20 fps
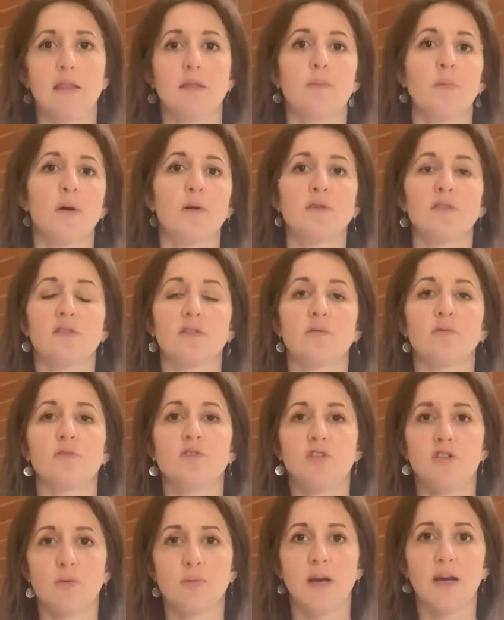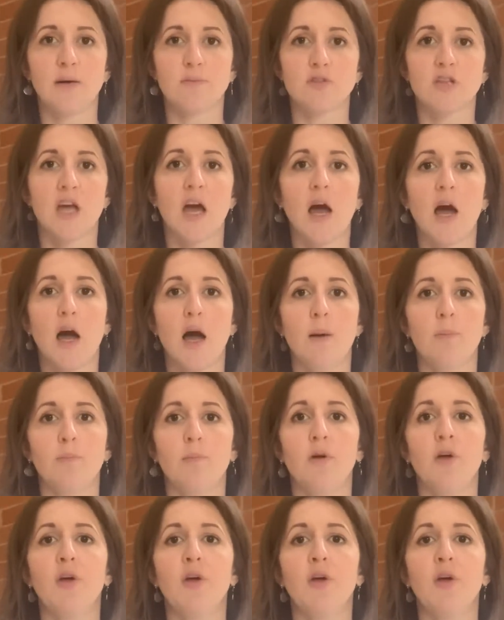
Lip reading: The builders have still been able to come